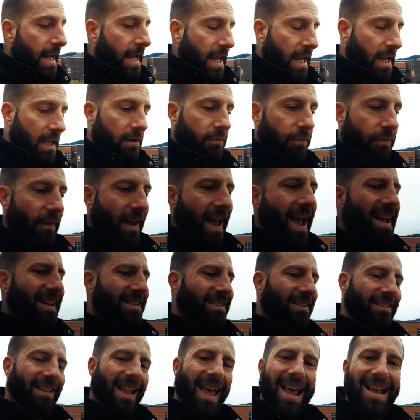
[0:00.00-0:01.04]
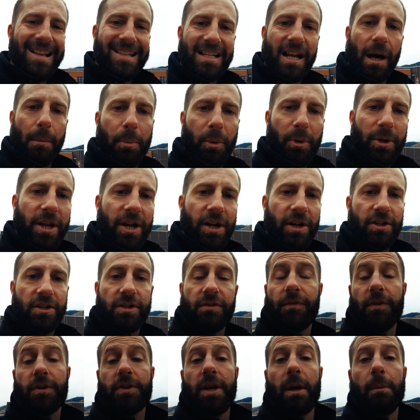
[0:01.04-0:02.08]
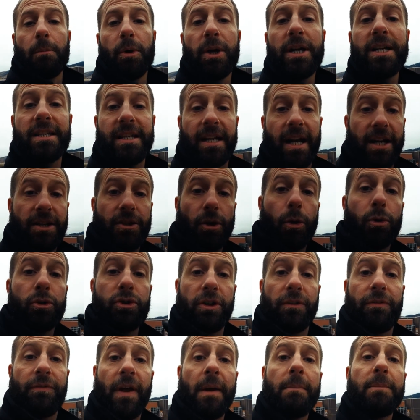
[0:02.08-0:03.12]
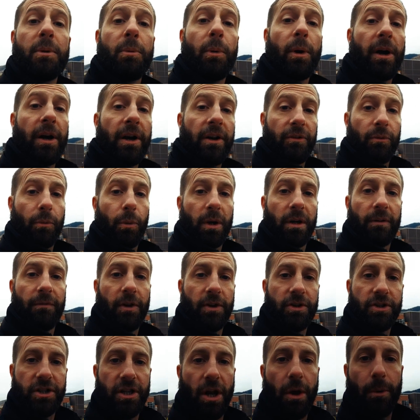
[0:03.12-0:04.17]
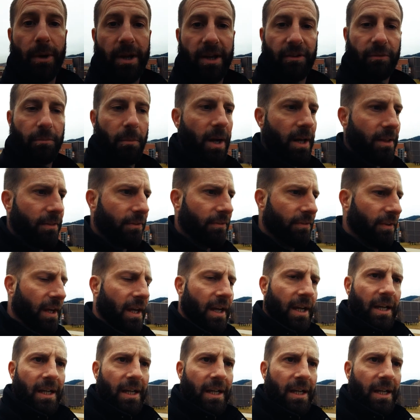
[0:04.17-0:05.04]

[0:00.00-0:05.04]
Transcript: In fact, the last couple years, for some reason, I told you February is one of our snowiest months.